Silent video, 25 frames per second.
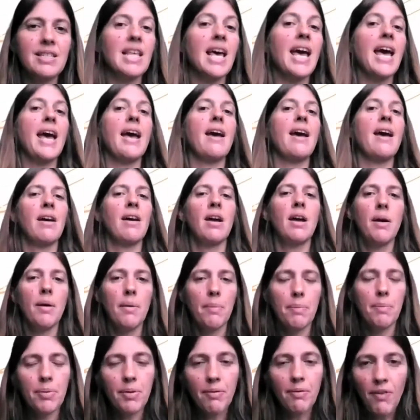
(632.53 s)
there
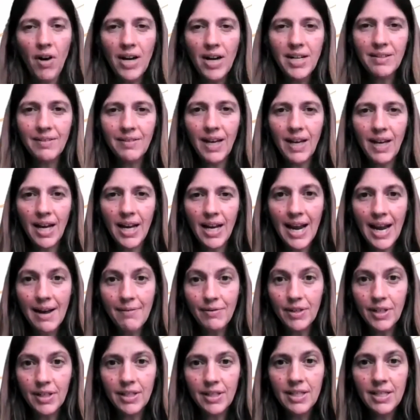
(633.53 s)
providing that
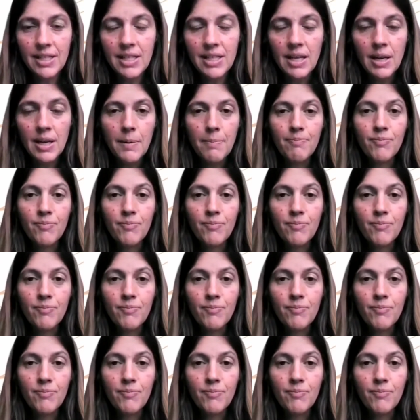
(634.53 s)
evidence.